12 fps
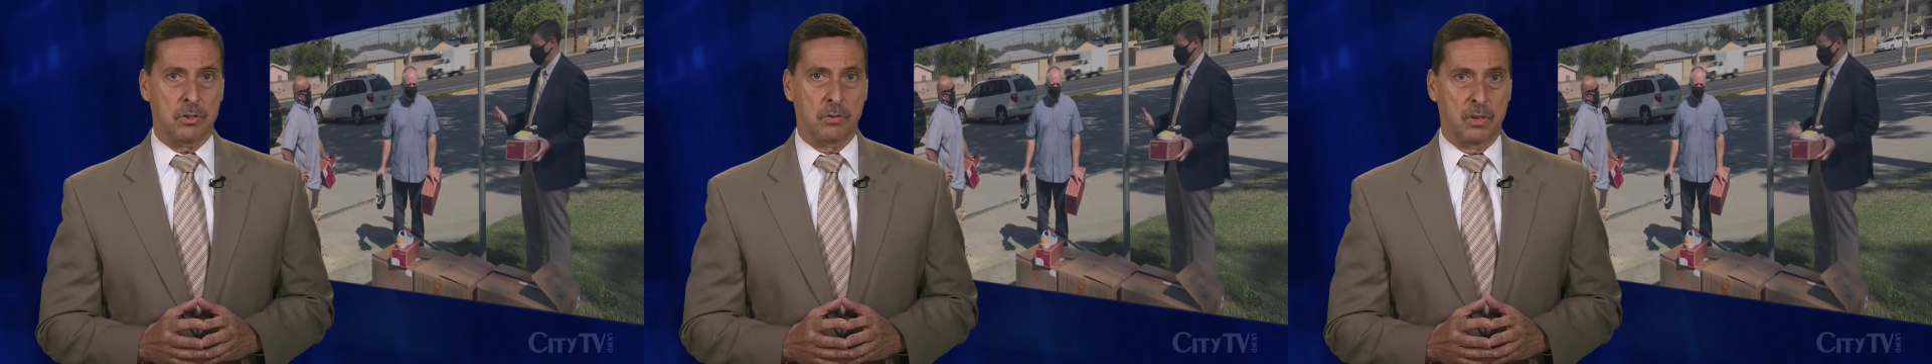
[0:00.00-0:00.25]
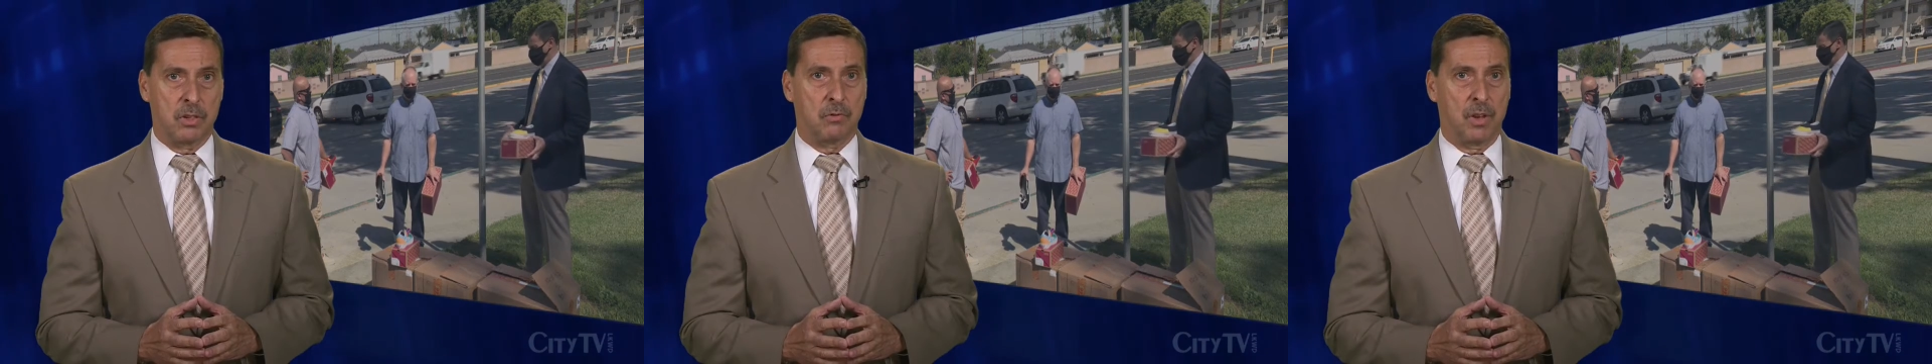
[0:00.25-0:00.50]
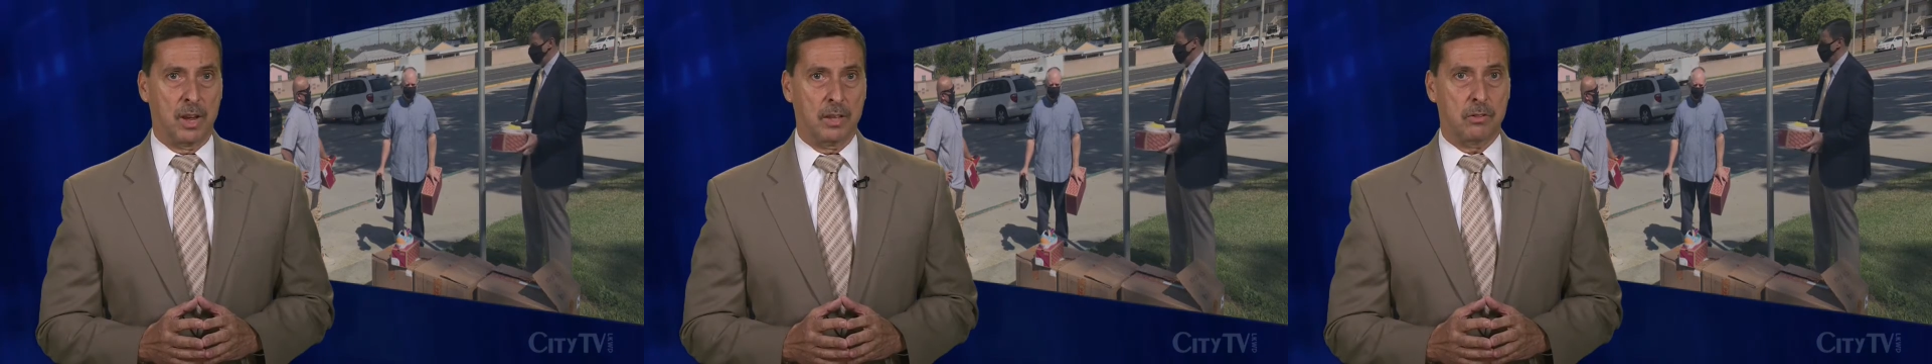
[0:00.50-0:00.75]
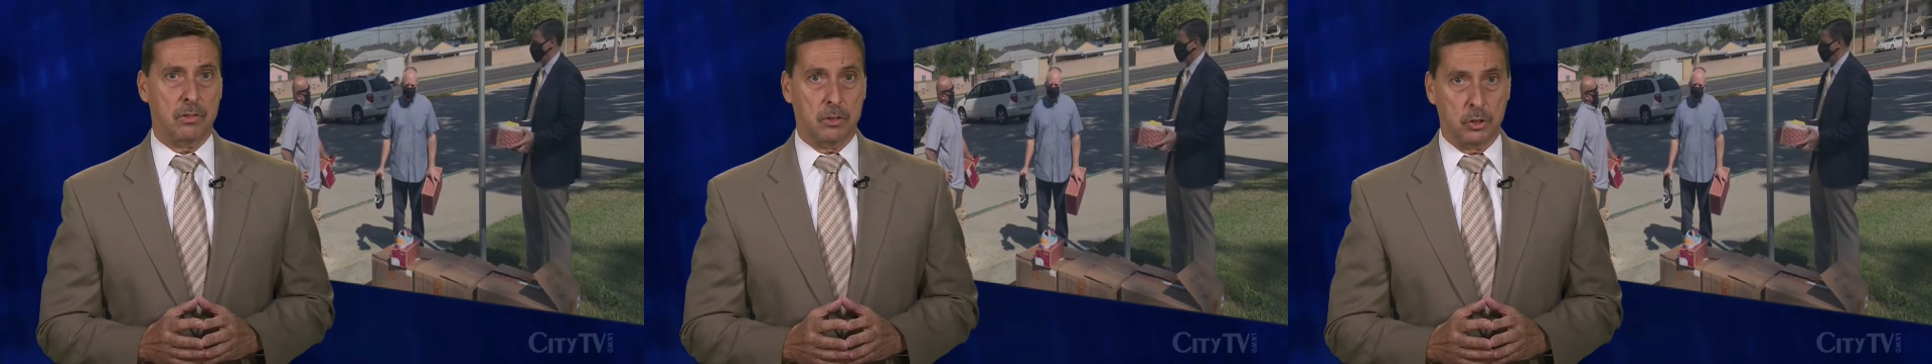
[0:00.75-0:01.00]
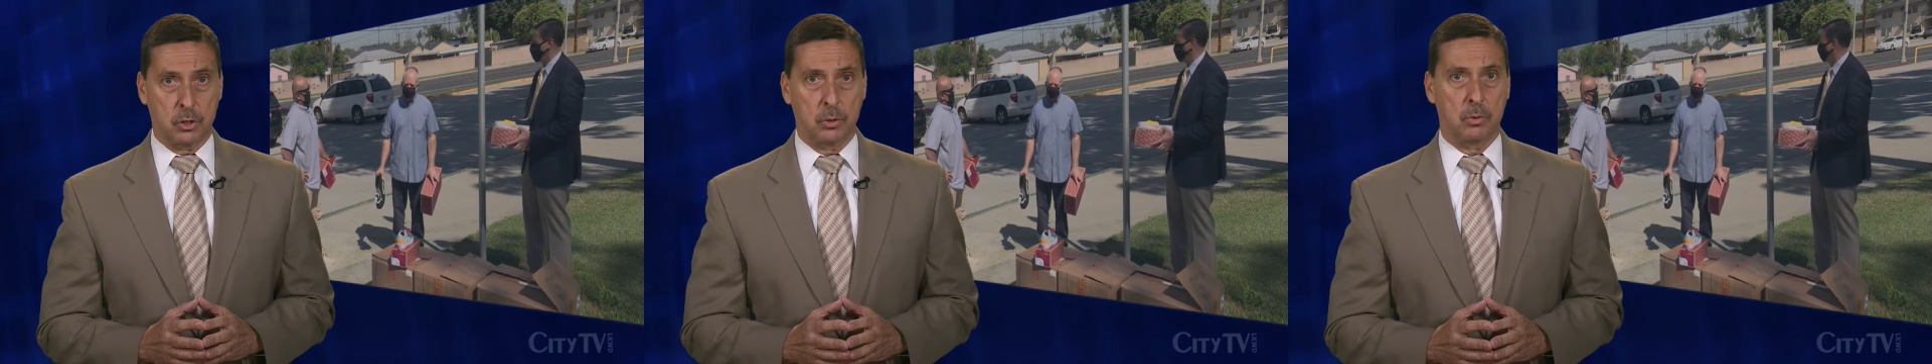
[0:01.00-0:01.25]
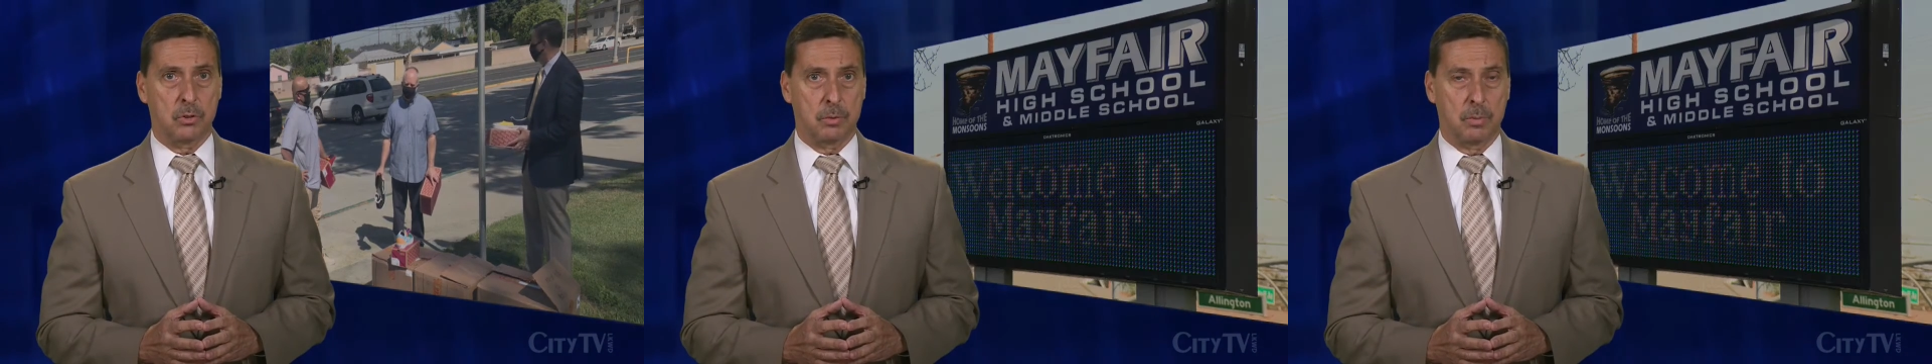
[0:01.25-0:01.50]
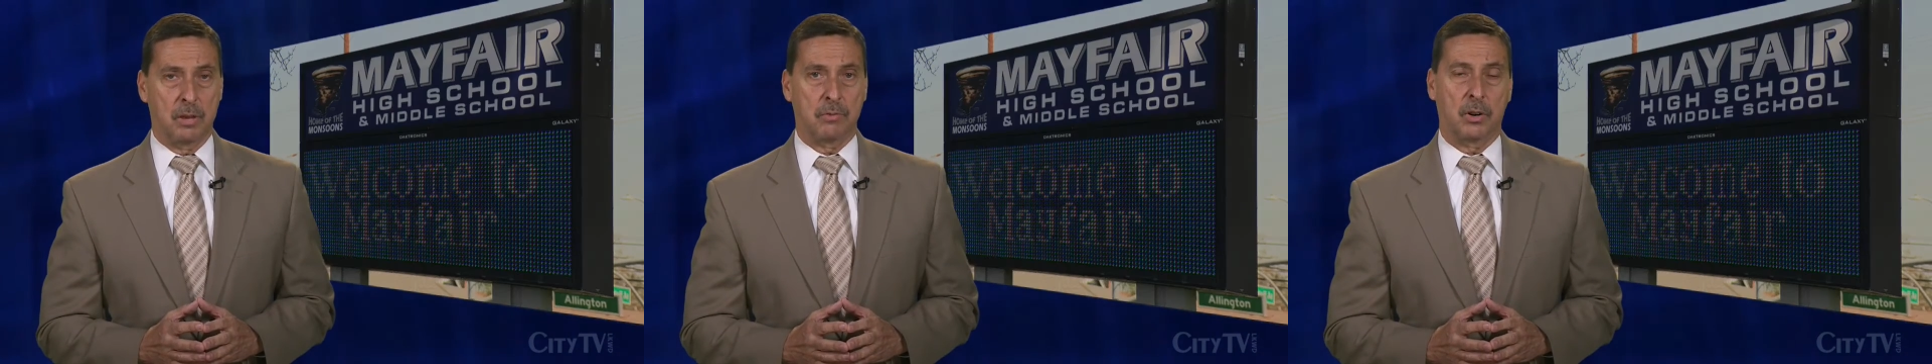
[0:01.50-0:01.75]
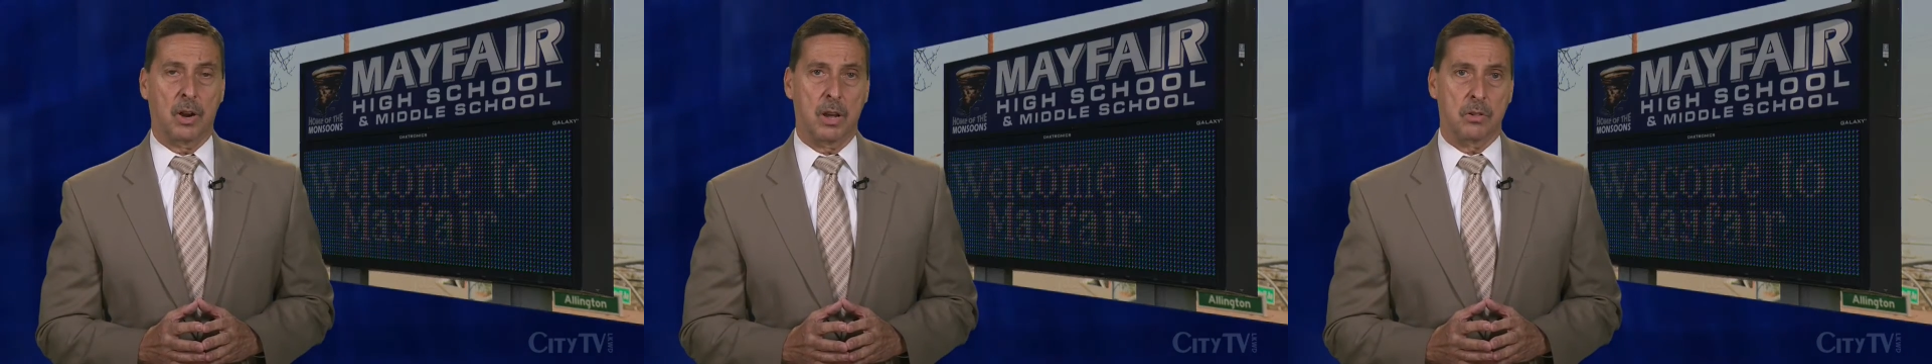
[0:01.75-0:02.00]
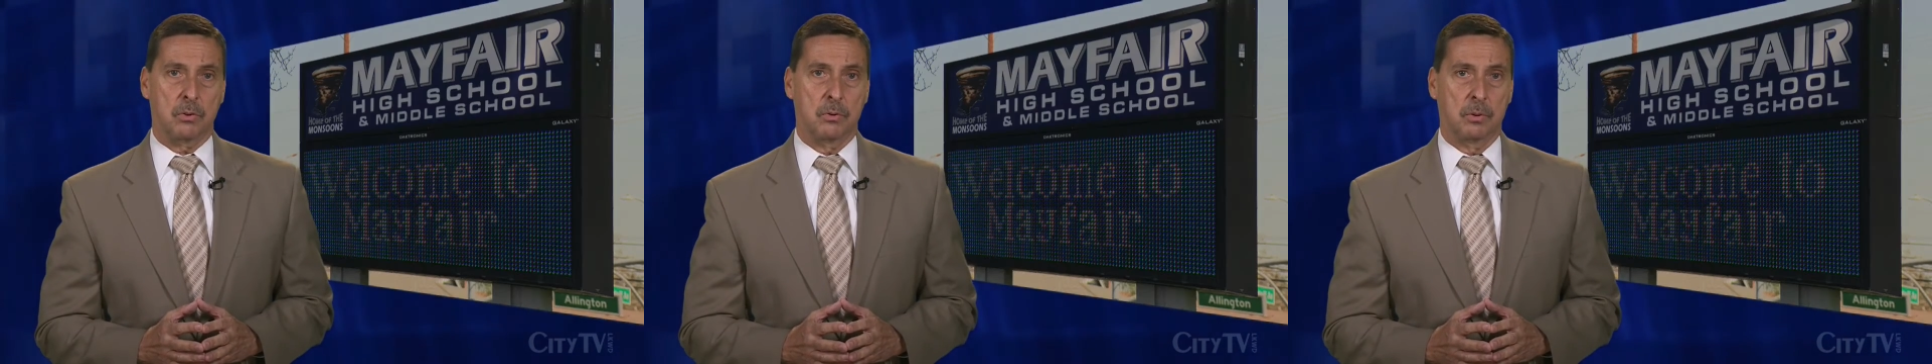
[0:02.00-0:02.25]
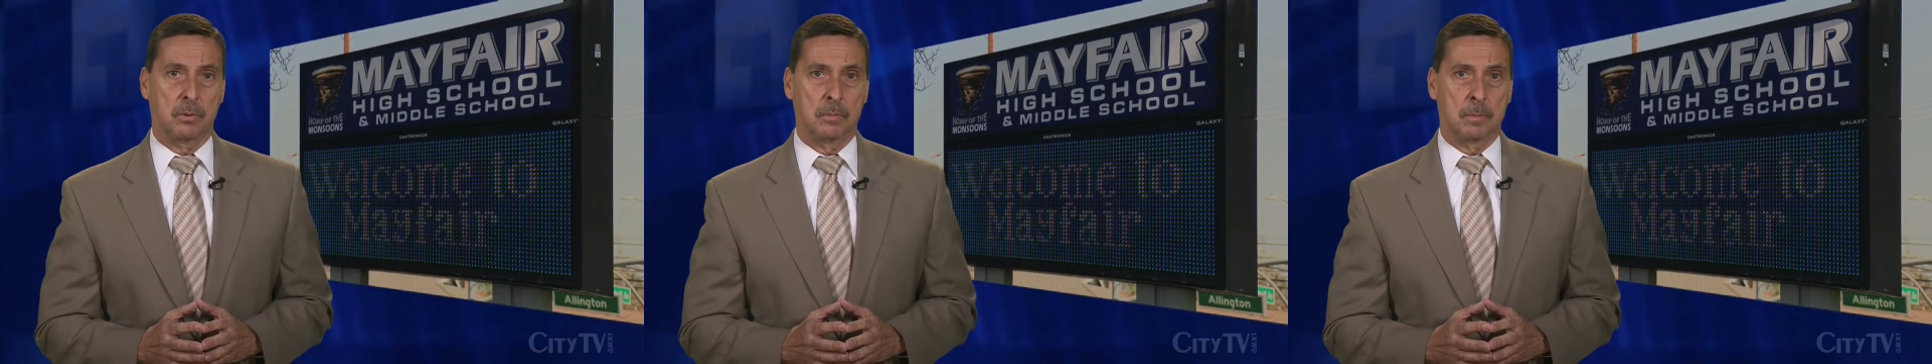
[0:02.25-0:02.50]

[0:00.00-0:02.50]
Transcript: of these Vans shoes to Mayfair High School.